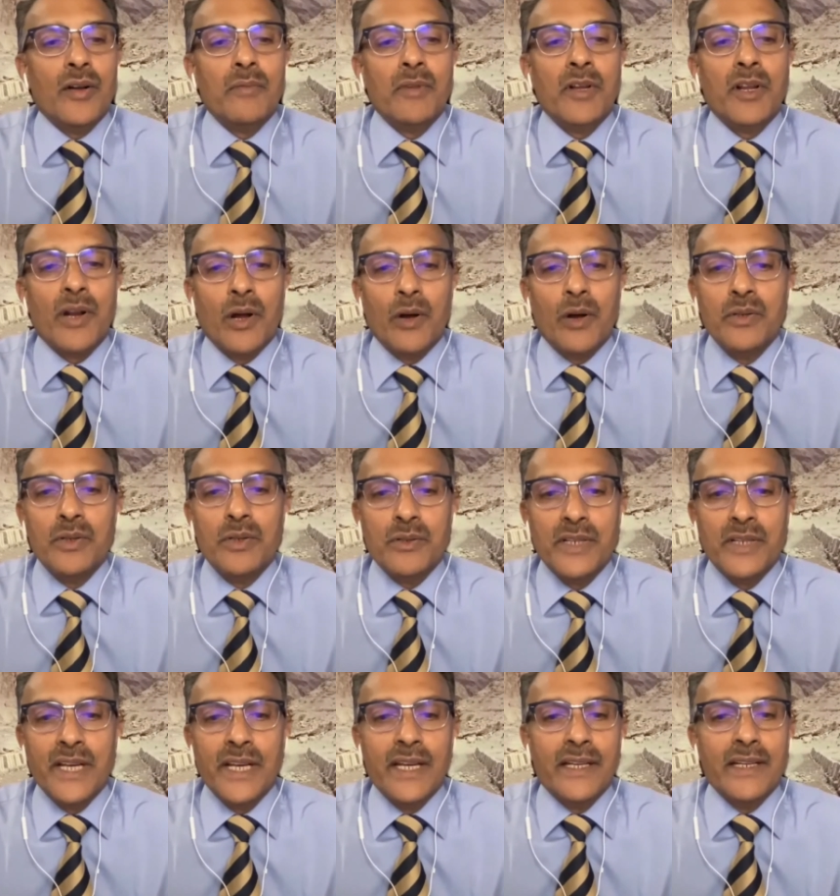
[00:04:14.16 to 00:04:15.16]
on the
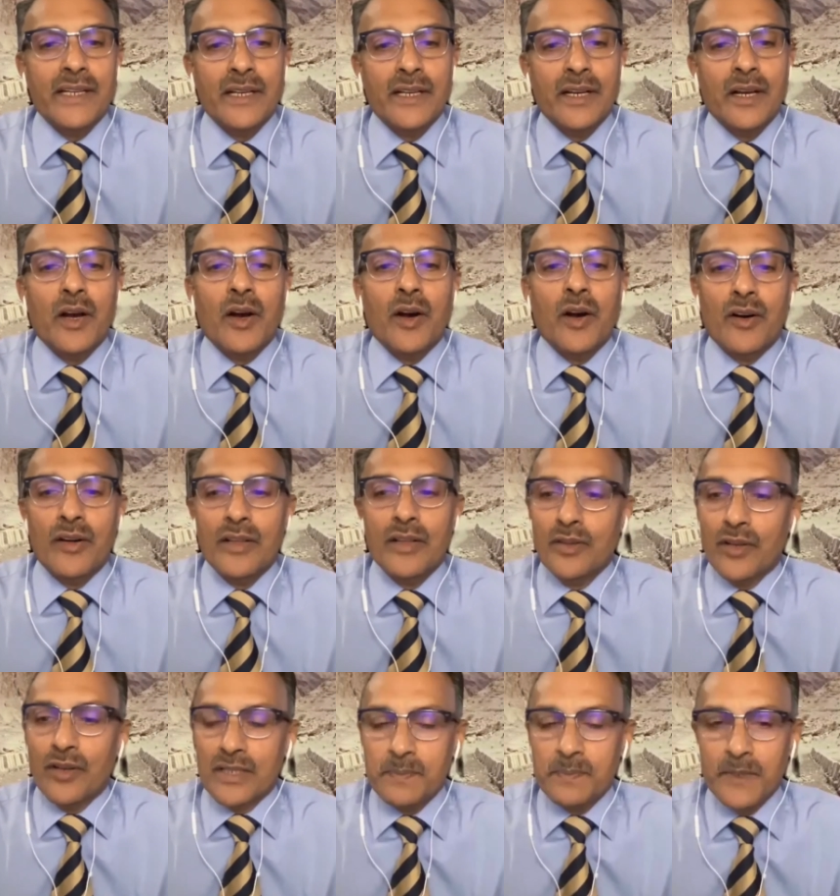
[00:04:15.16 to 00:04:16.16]
ground today,
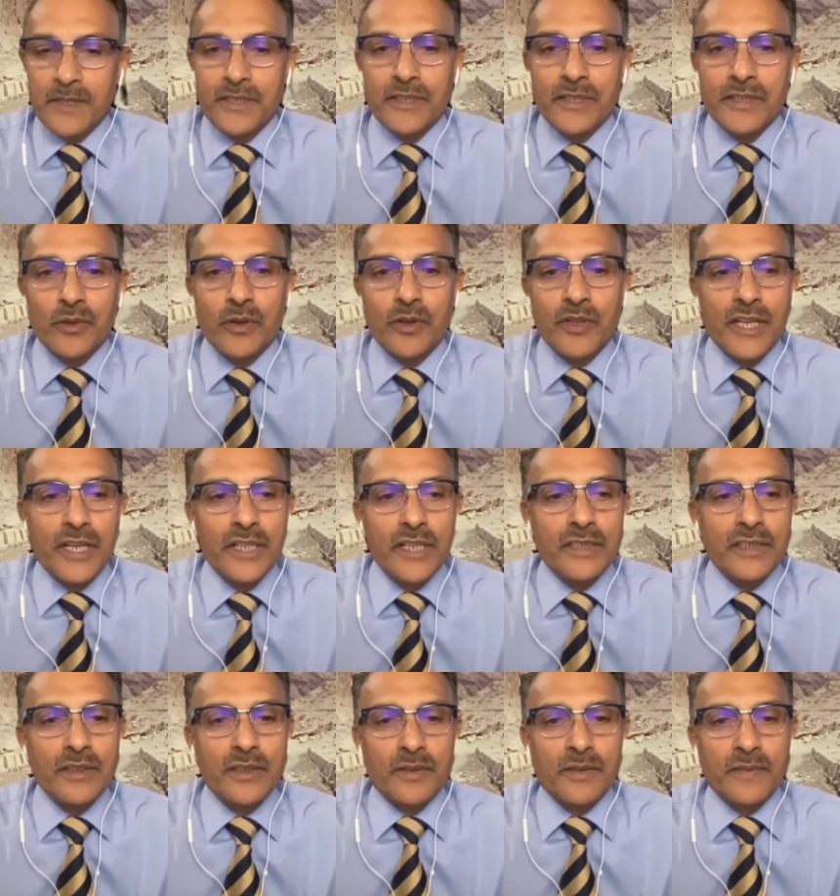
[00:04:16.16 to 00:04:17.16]
on the auspicious
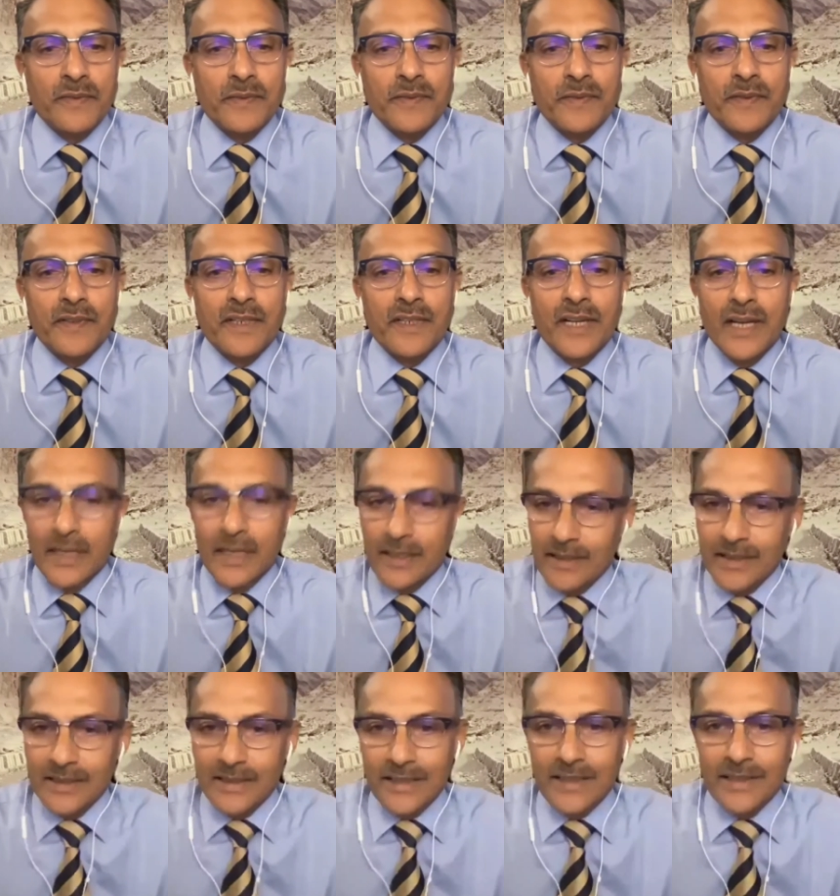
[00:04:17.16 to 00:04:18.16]
occasion of
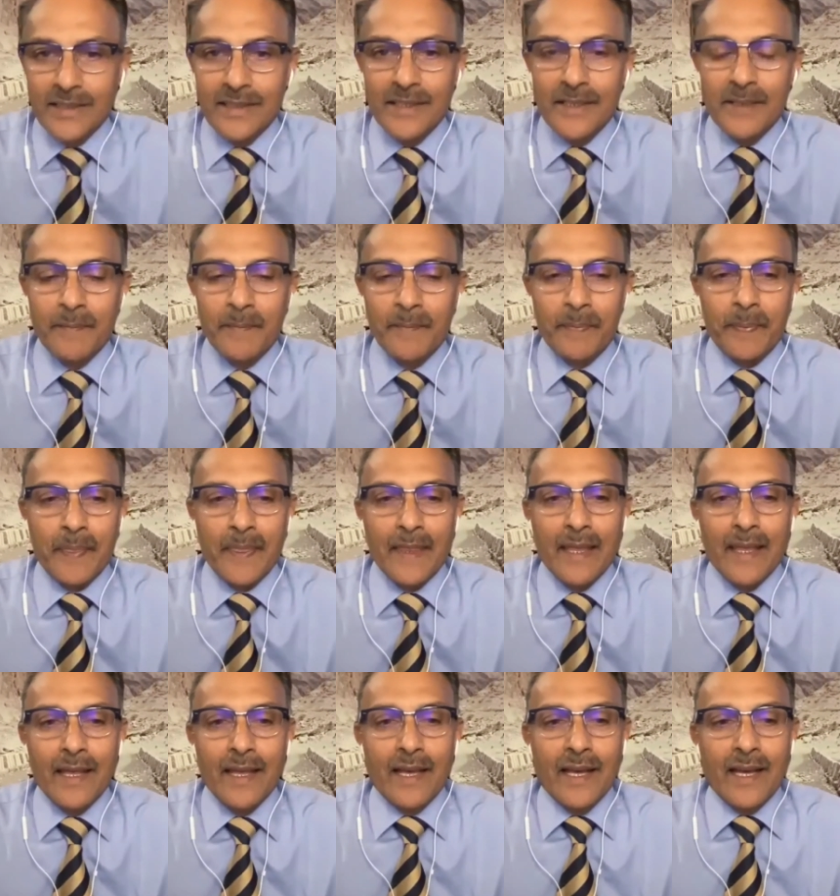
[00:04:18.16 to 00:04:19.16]
Gandhi Jayanti.
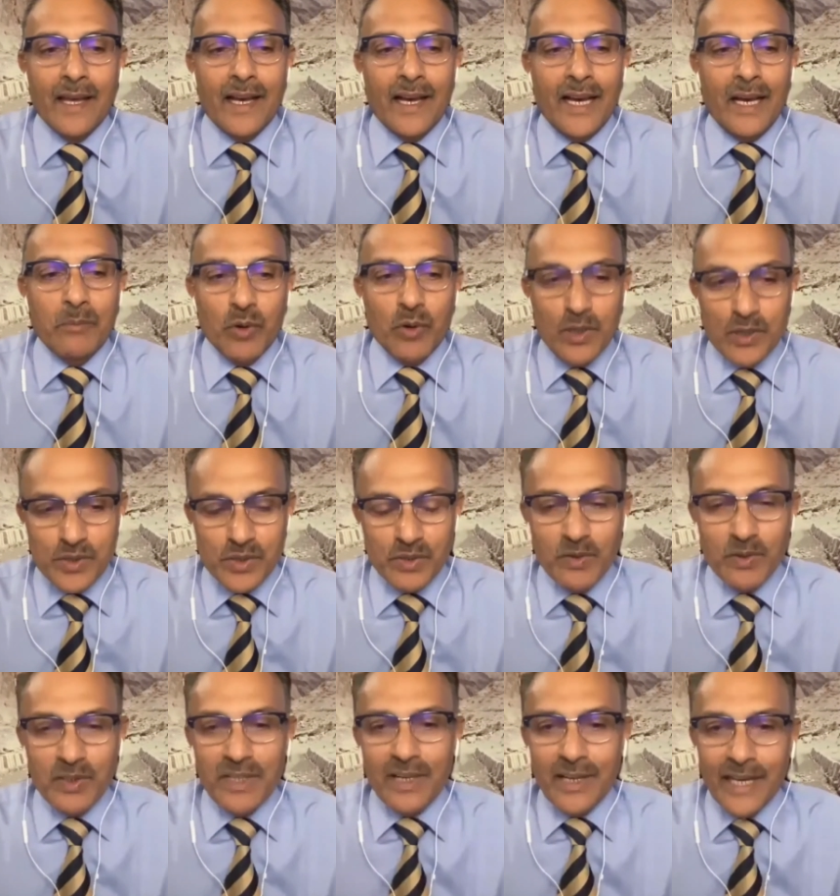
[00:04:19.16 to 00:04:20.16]
I'm
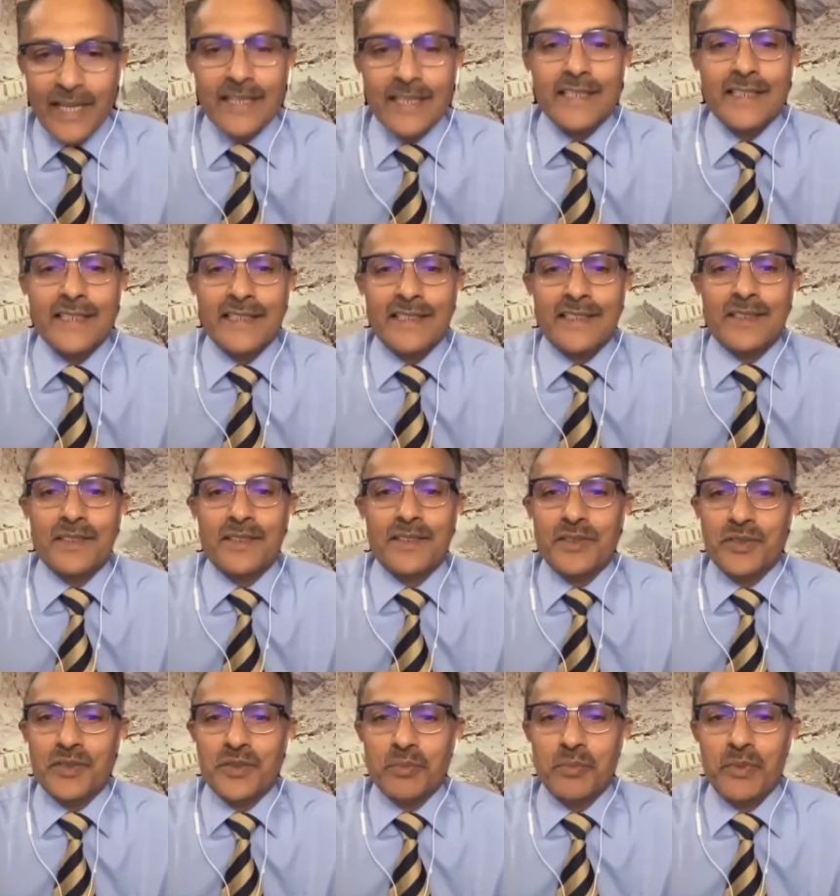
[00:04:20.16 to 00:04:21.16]
also delighted
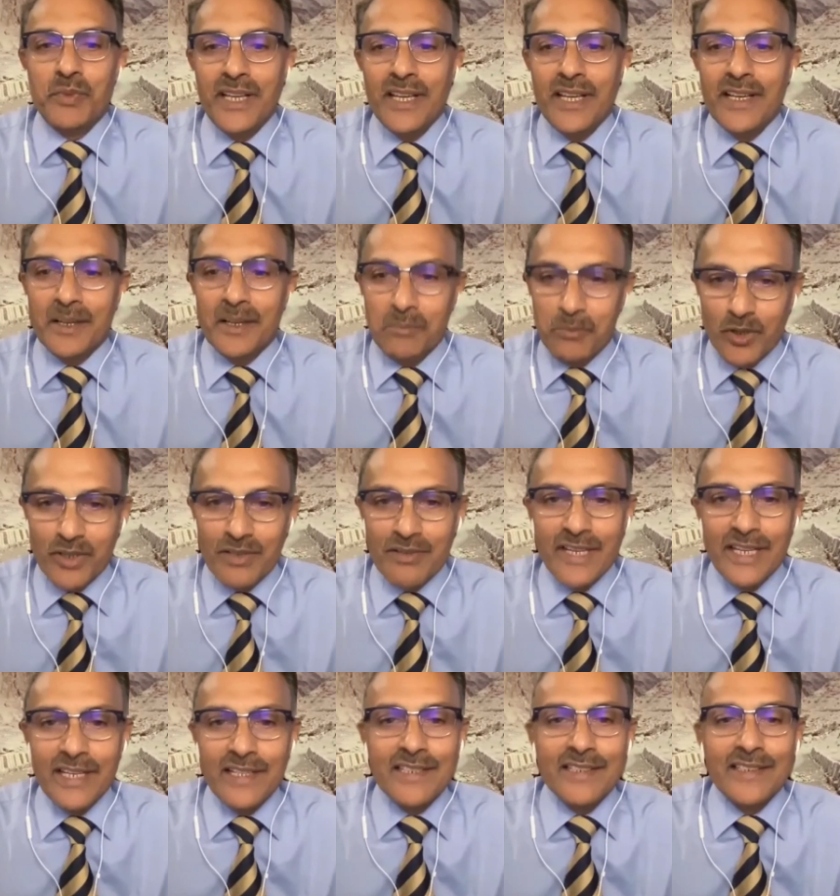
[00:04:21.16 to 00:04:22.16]
to be a
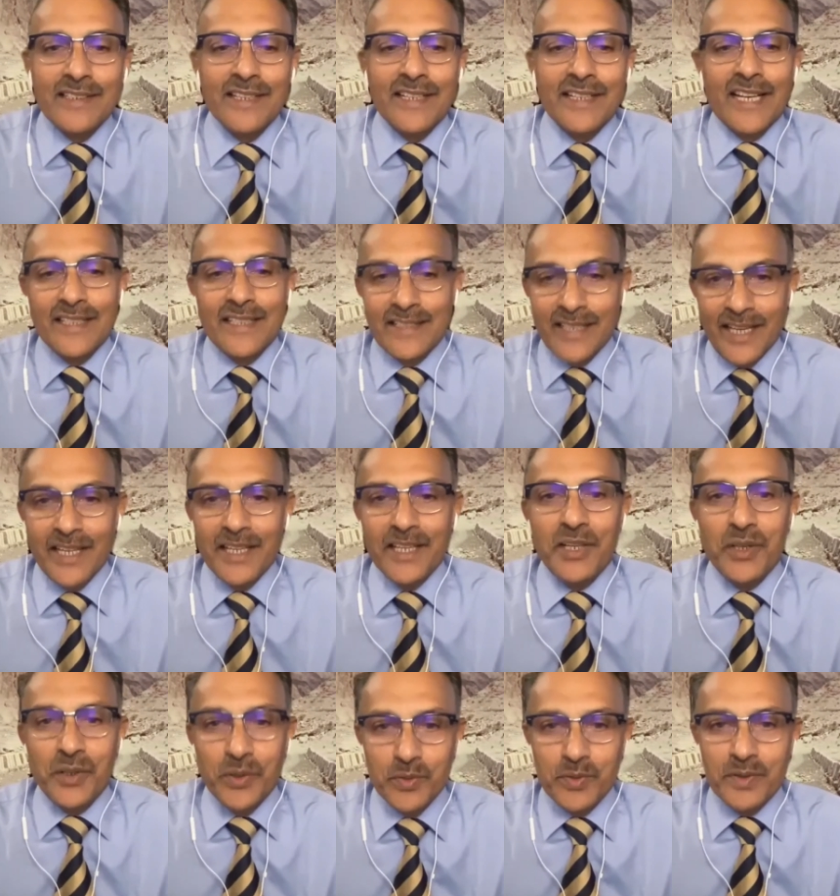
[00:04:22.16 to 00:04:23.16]
moderator, and I
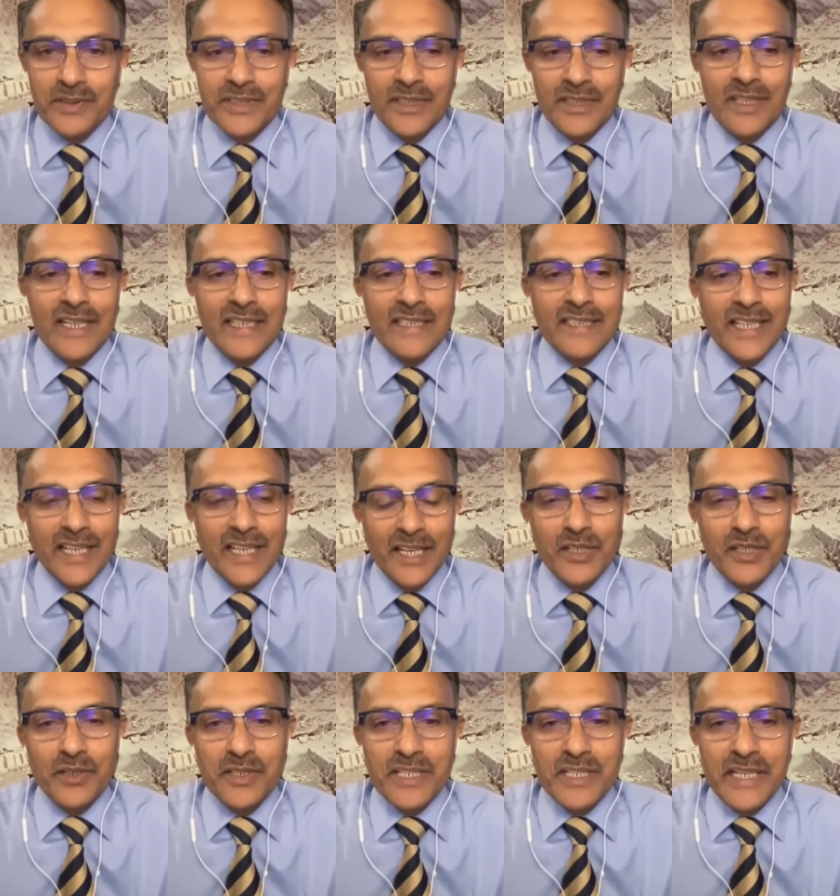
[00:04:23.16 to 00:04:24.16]
thank you, General
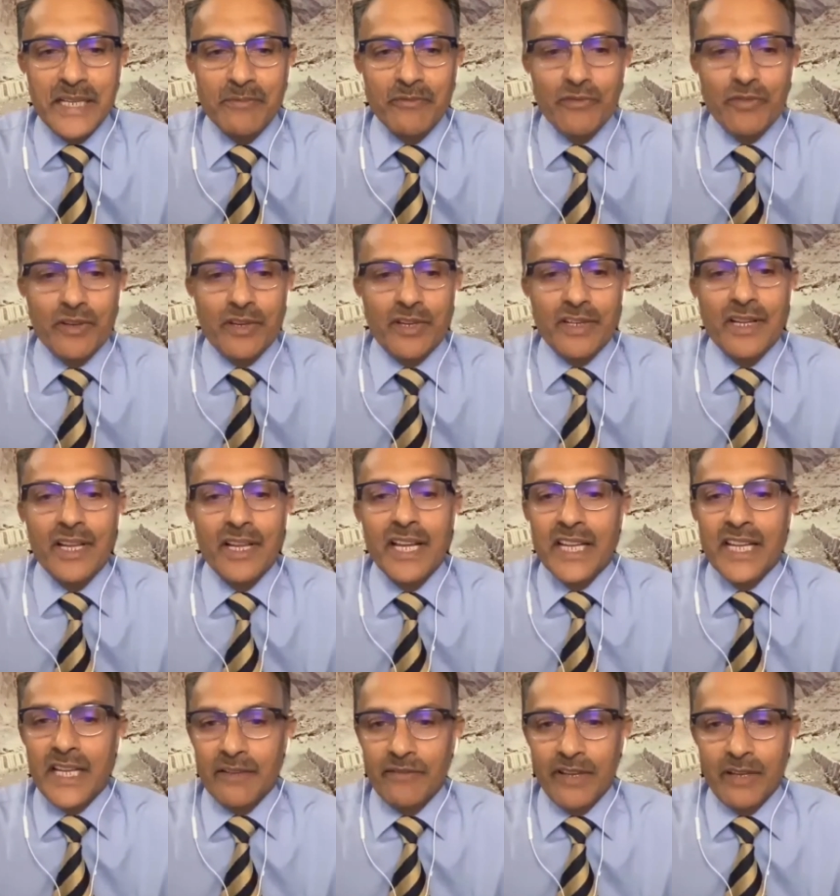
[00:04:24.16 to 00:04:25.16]
HK, and your team for
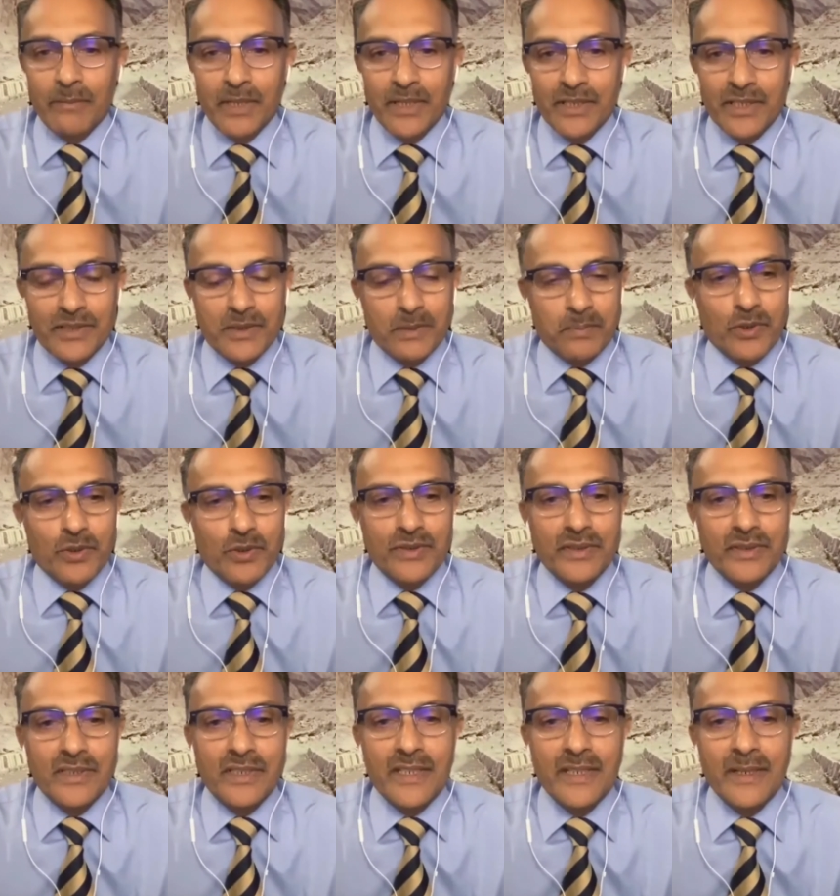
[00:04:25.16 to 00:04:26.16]
giving me this
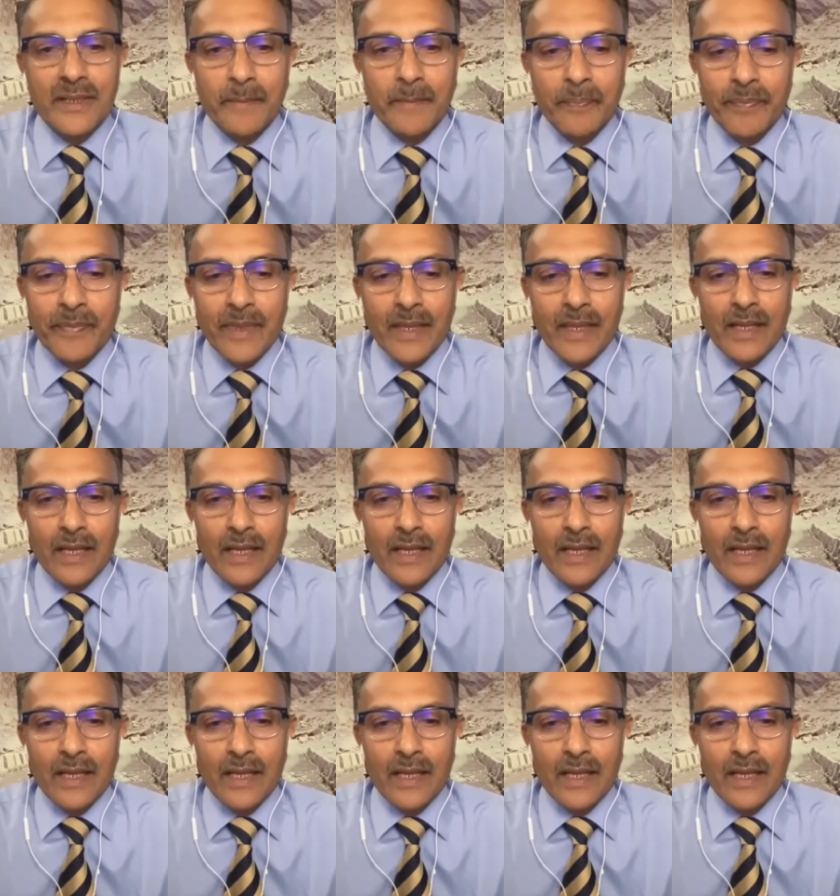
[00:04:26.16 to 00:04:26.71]
opportunity.